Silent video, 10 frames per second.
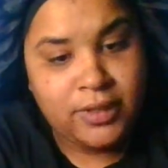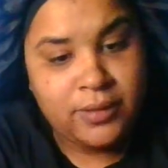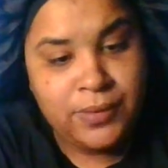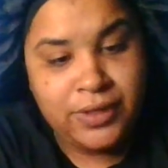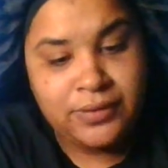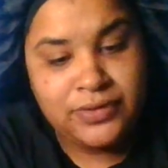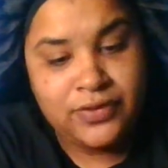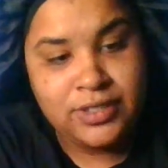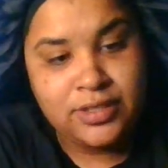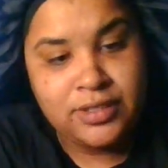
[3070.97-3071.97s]
Computer was
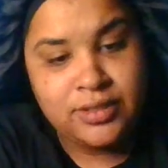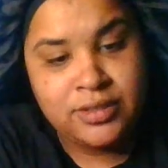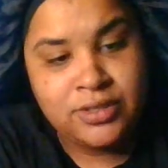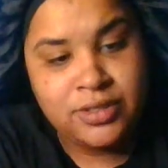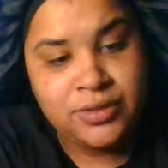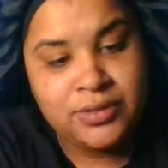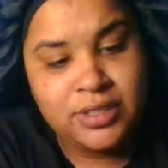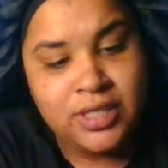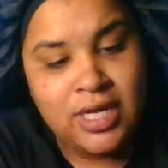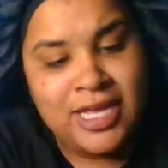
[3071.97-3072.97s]
finished. Snooze.